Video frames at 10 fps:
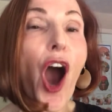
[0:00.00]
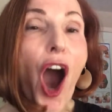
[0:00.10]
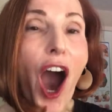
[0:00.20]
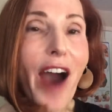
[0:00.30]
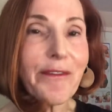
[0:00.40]

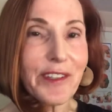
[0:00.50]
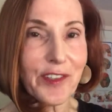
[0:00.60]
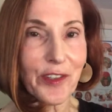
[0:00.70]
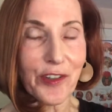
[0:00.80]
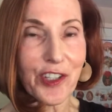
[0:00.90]
often
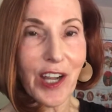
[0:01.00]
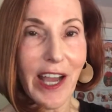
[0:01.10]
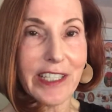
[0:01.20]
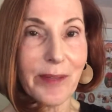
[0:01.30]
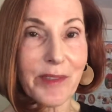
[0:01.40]
searched
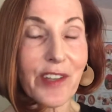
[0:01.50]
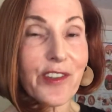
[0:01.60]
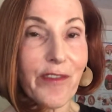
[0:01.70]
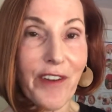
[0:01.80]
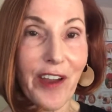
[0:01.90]
items
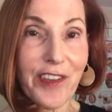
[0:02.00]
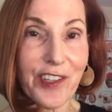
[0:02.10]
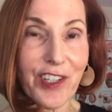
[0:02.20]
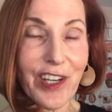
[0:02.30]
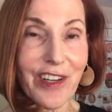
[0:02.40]
so far
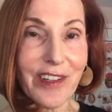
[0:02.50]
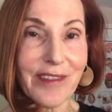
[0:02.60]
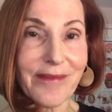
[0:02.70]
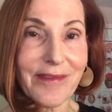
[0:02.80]
this year.